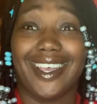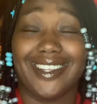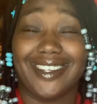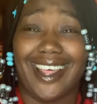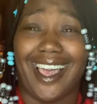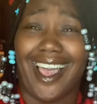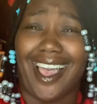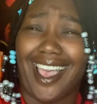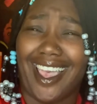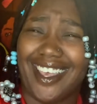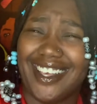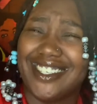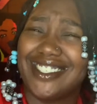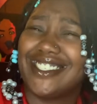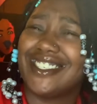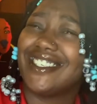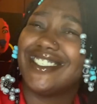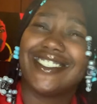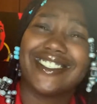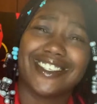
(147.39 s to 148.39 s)
Like,
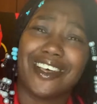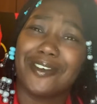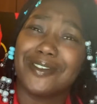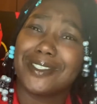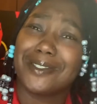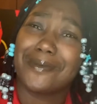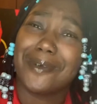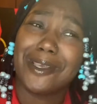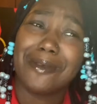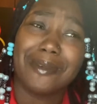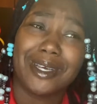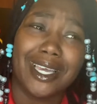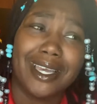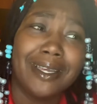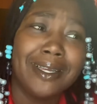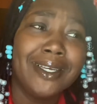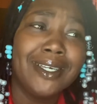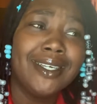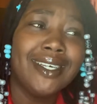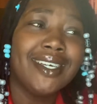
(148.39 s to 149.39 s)
she's so sweet. But,
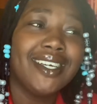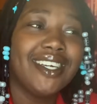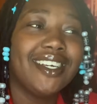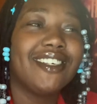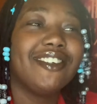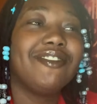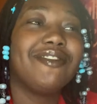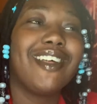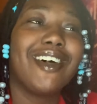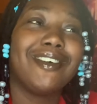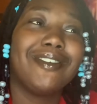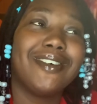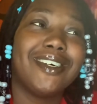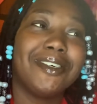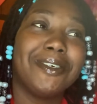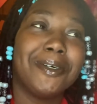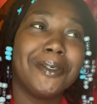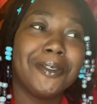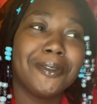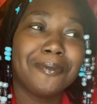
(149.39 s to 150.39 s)
you
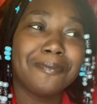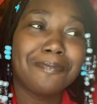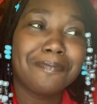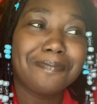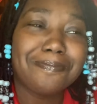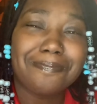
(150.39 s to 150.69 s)
know,